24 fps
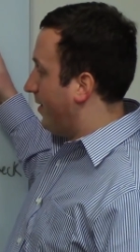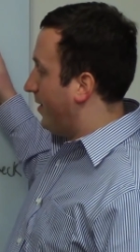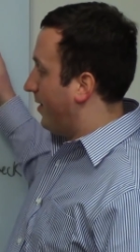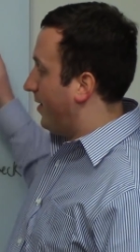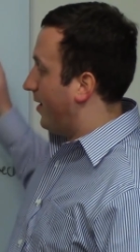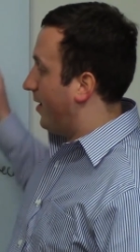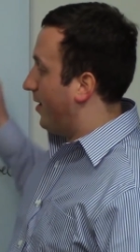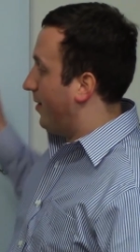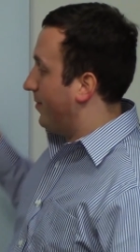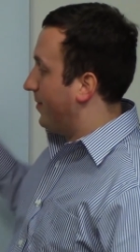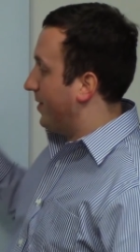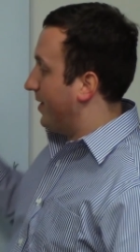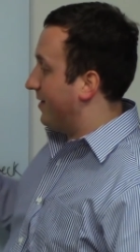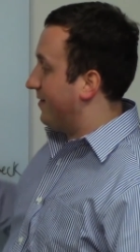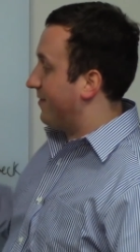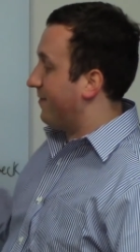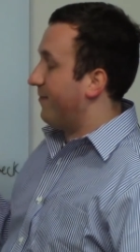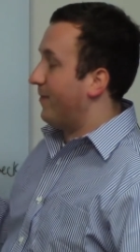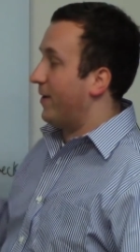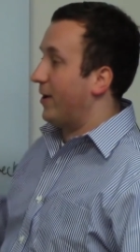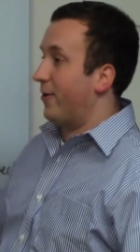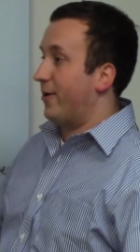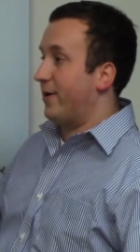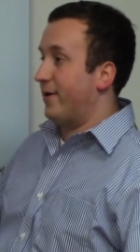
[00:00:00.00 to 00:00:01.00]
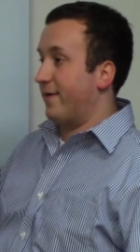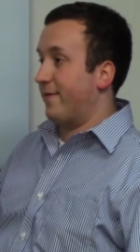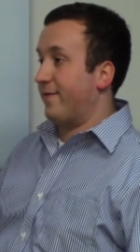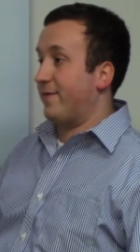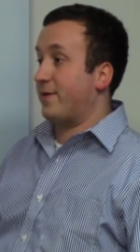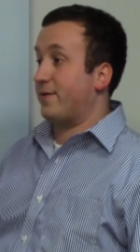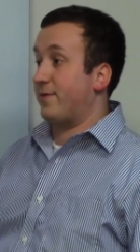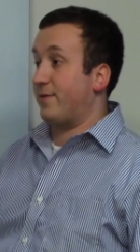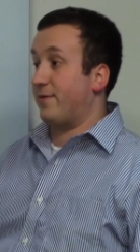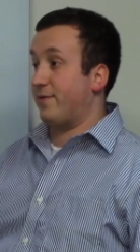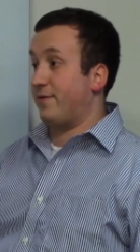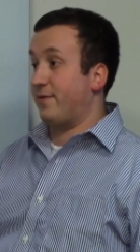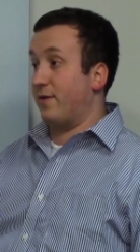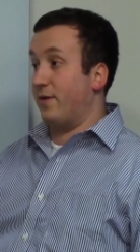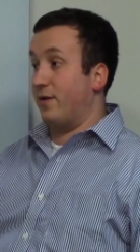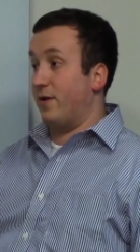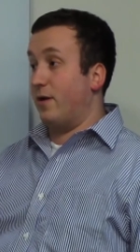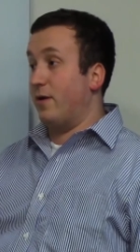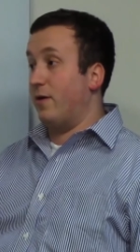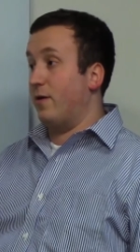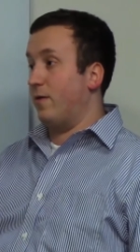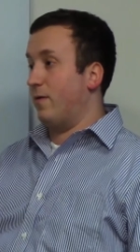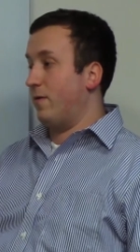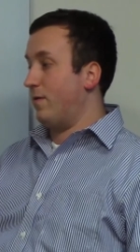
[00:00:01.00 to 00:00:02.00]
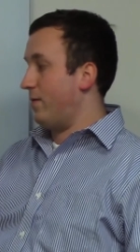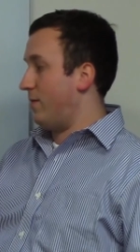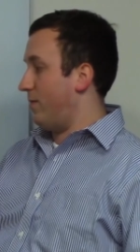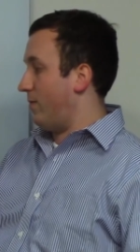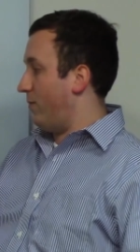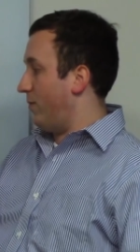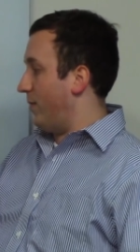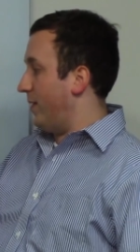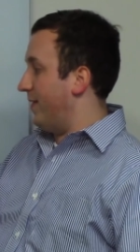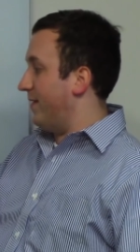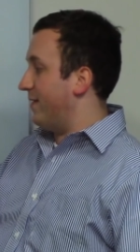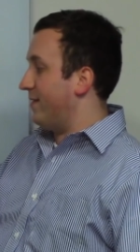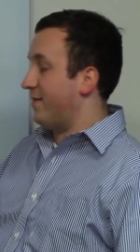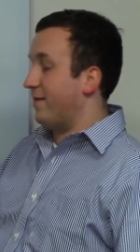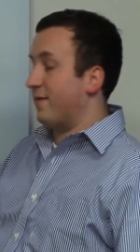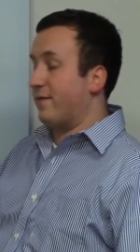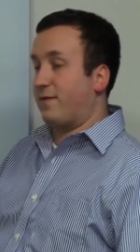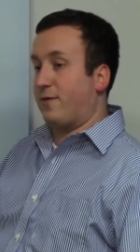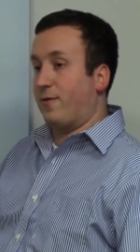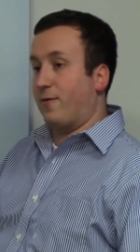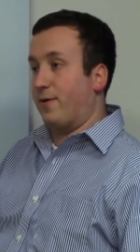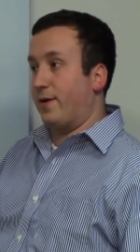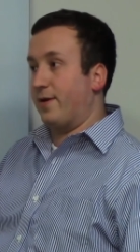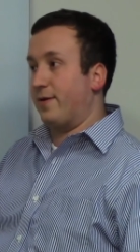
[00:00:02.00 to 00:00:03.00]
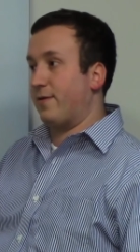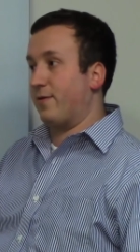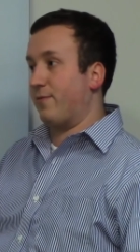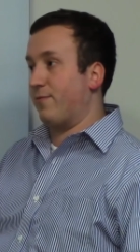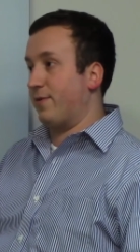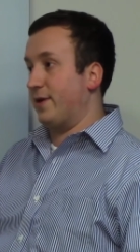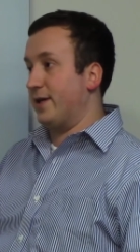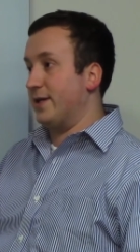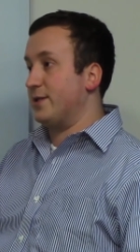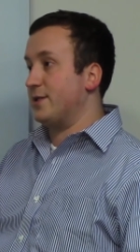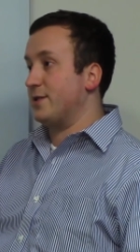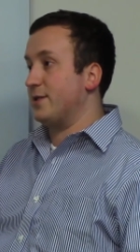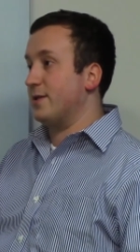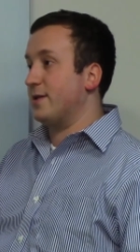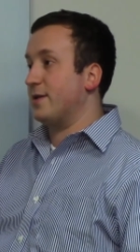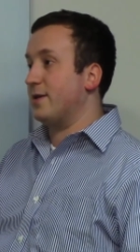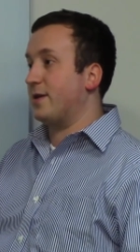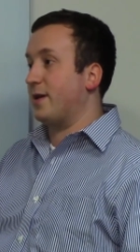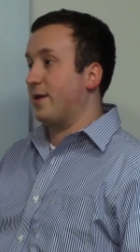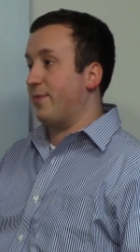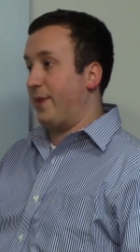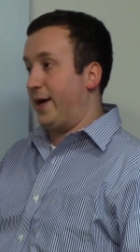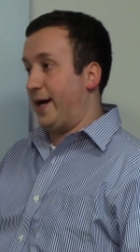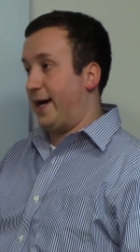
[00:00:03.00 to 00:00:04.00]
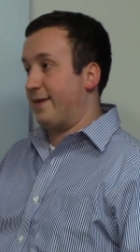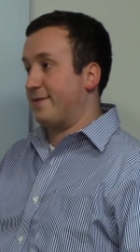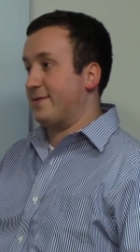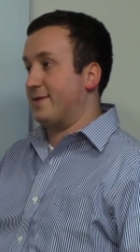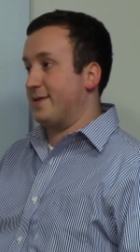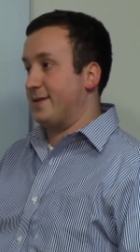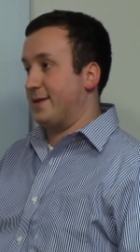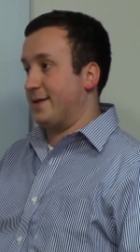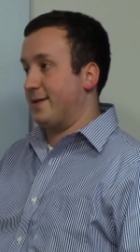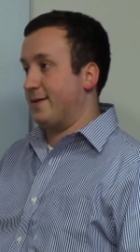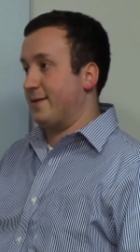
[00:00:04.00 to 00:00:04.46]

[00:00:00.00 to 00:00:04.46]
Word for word: um, it's very difficult to know when this is going to reach capacity